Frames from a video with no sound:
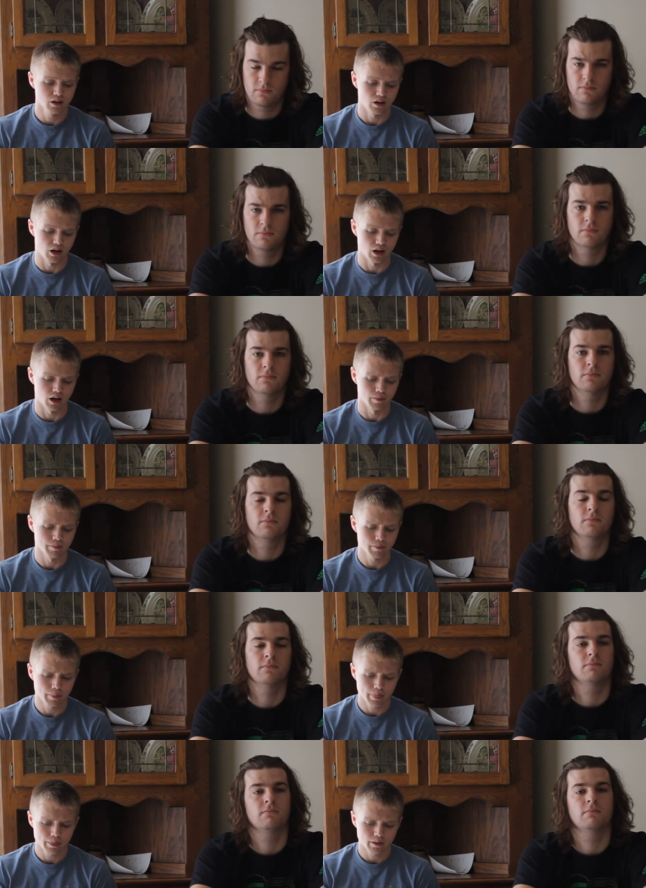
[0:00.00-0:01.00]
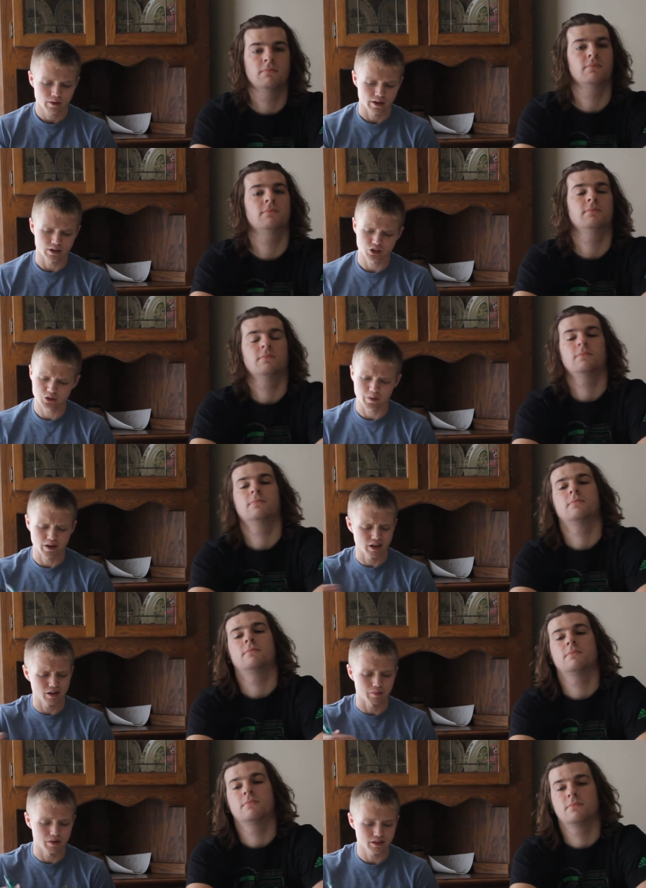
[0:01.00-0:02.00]
Speaker 1: Uh, he's just been
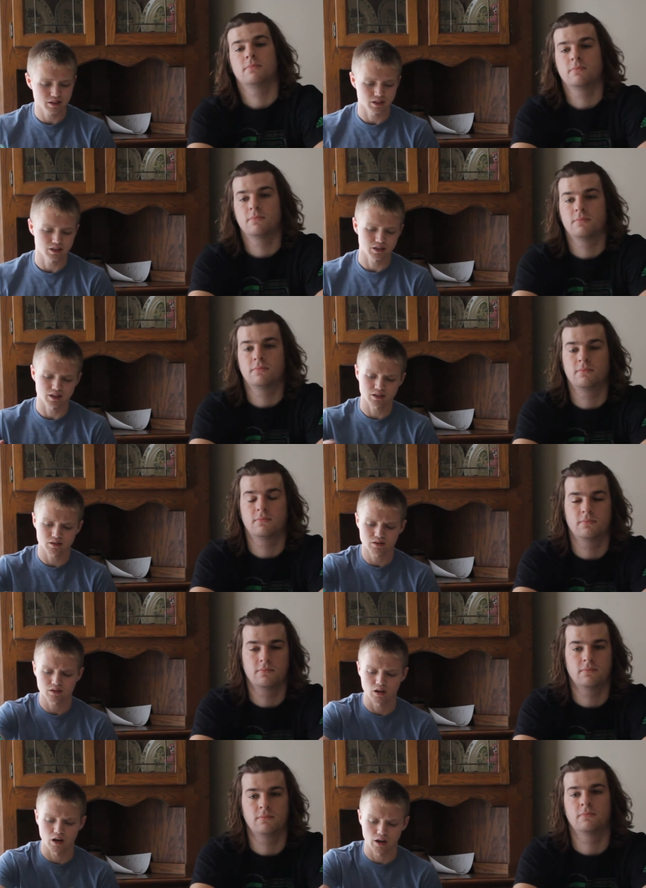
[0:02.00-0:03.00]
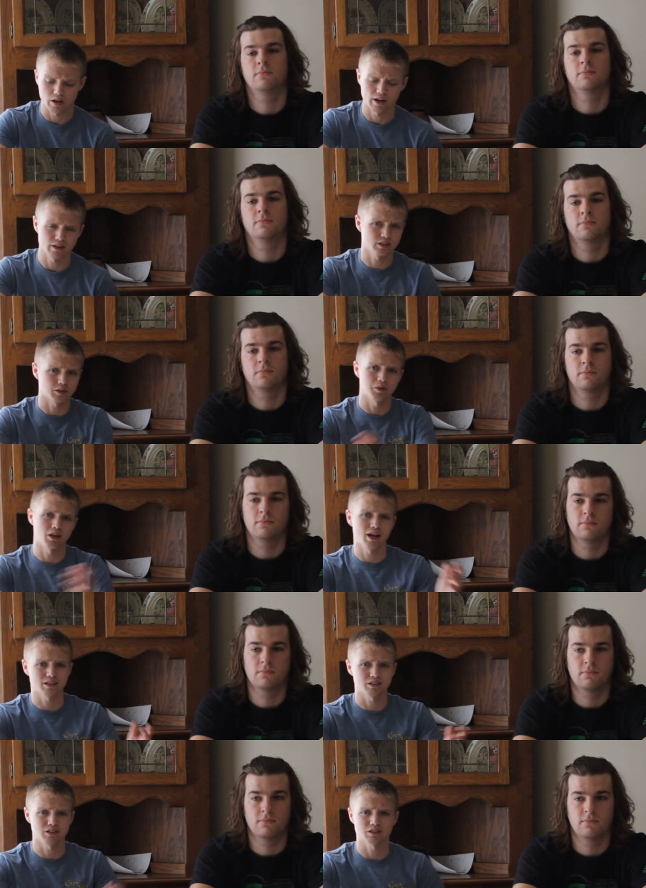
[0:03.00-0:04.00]
hit and miss this season, uh, and some of
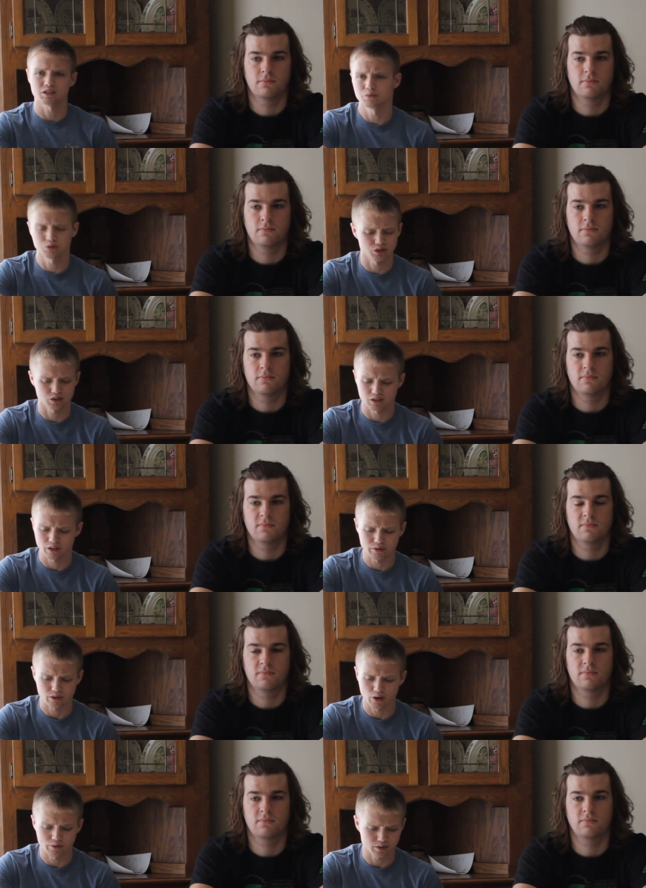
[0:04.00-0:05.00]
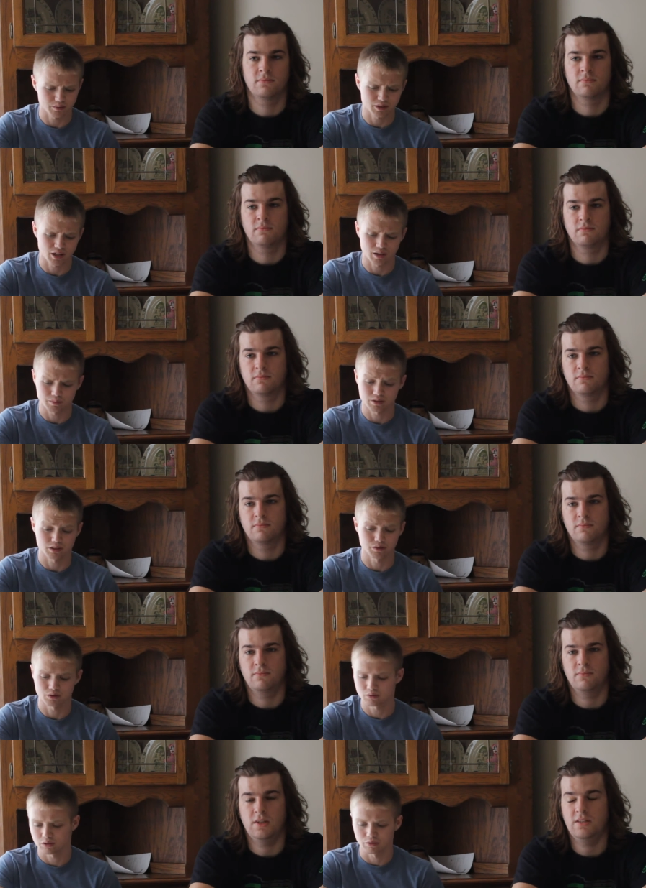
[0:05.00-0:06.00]
last season he was just he was off sometimes. He
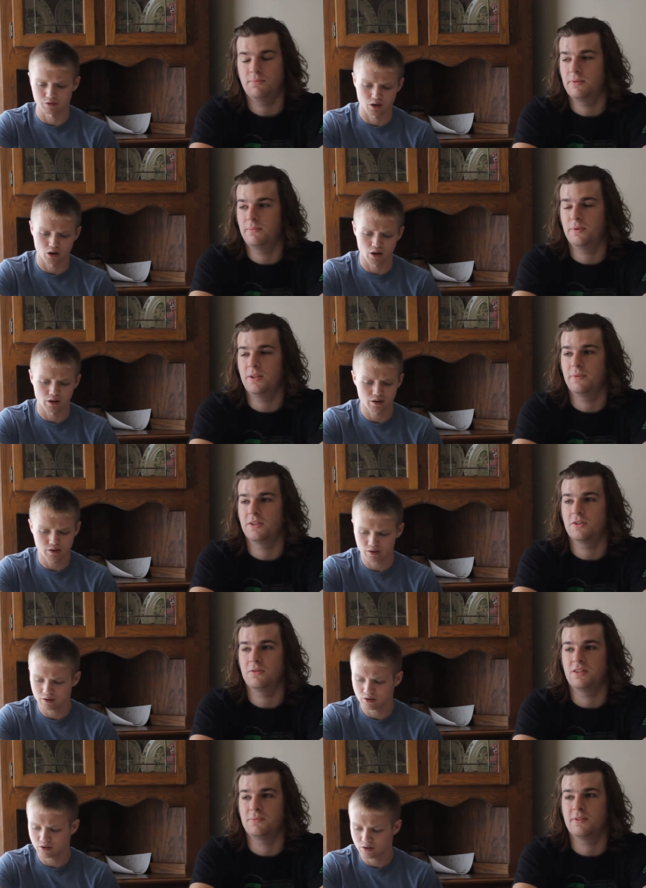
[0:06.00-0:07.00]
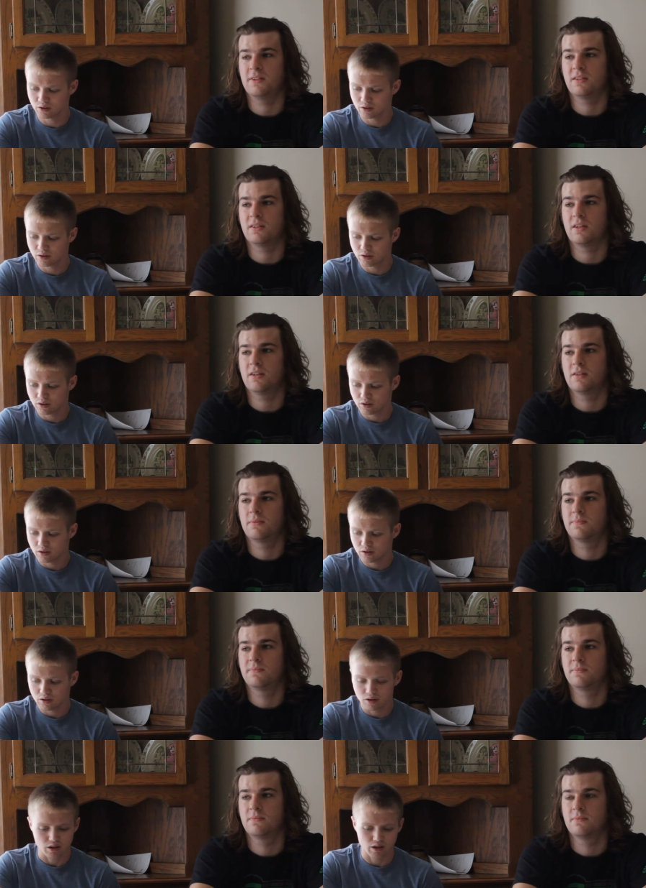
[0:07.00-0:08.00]
was
Speaker 2: he's he was on. Pretty much always been like that.
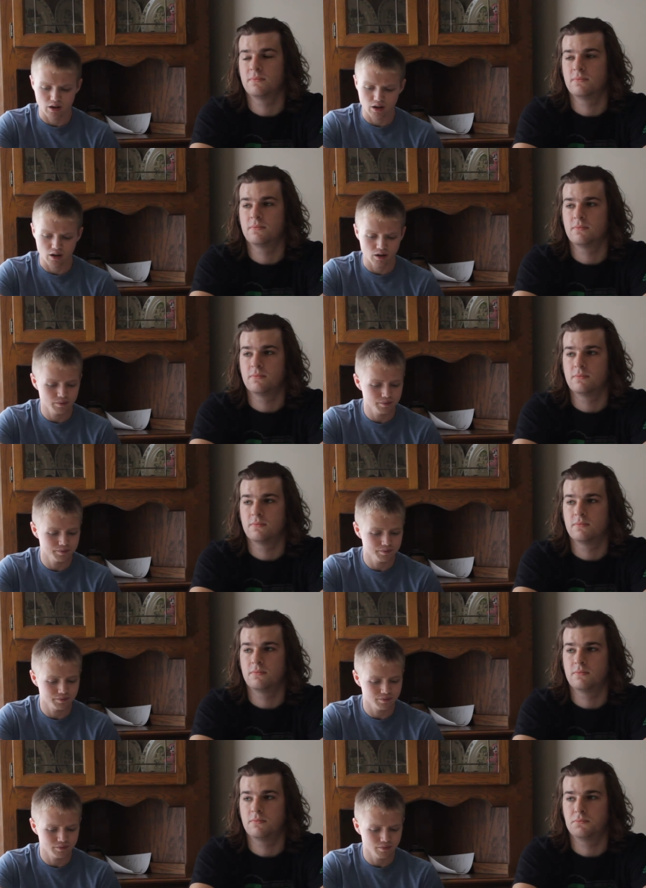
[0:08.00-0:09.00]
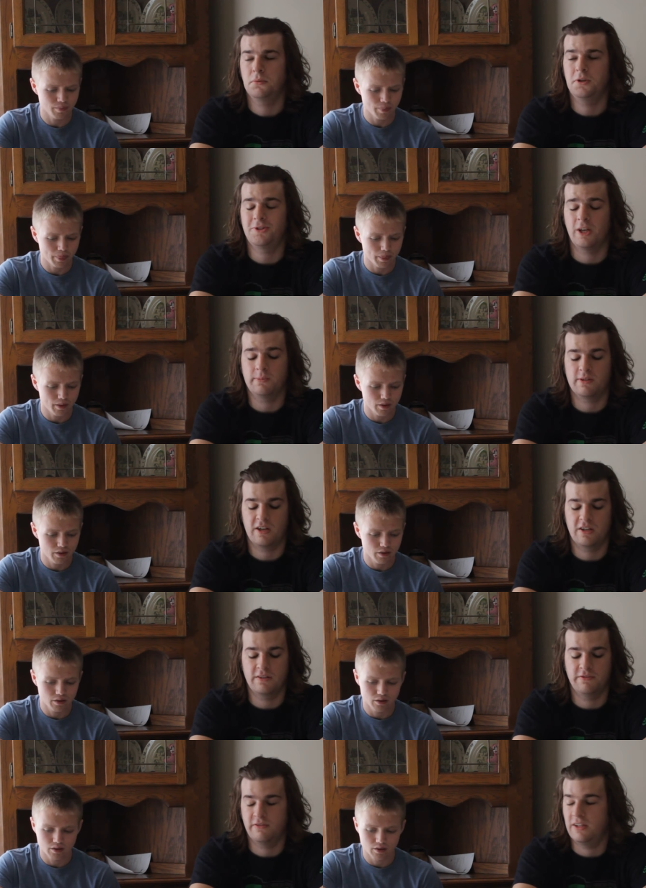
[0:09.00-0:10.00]
Speaker 1: He uh,
Speaker 2: most upside
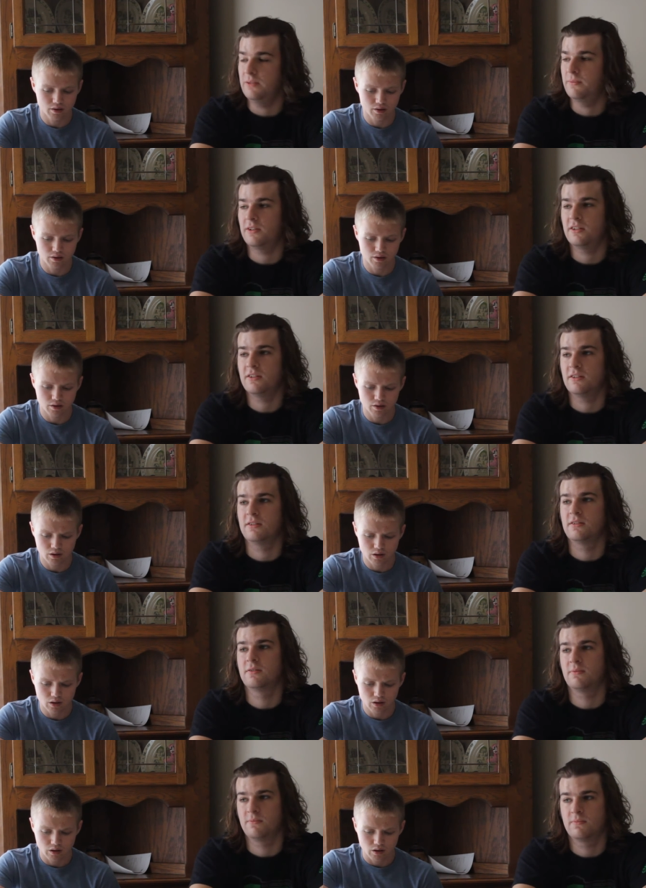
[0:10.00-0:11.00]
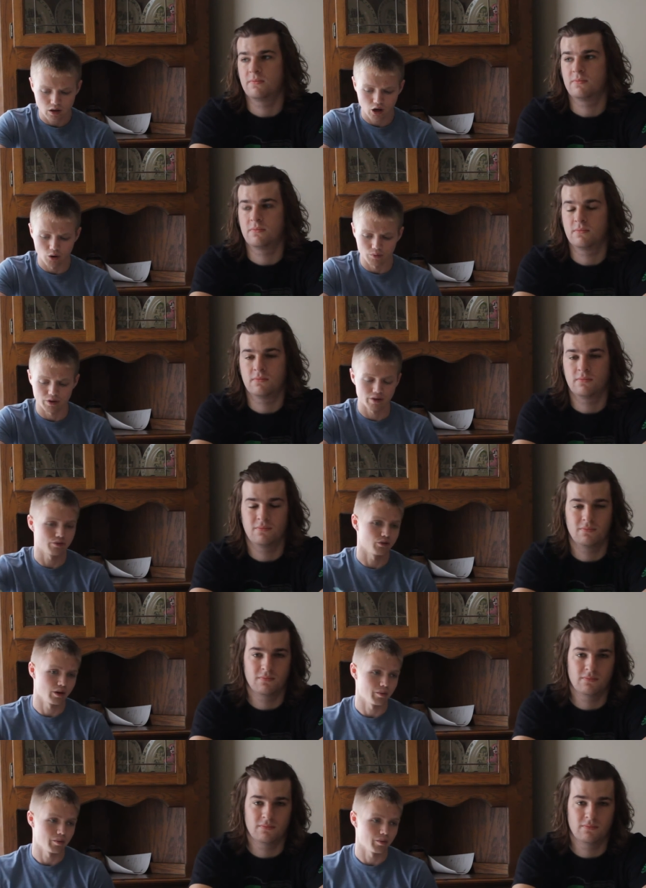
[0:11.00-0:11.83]
of anybody though.
Speaker 1: Oh, definitely.